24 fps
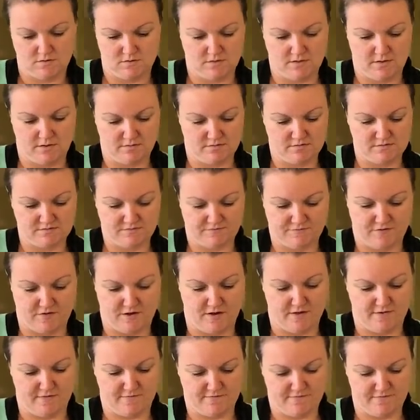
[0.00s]
That was 5.
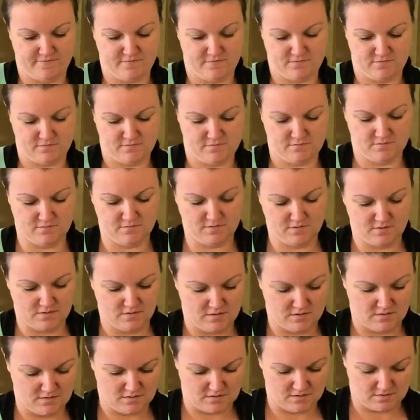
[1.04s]

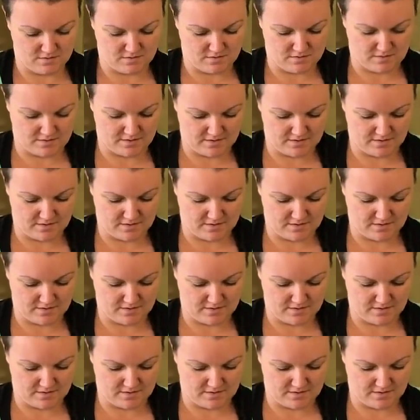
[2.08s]
I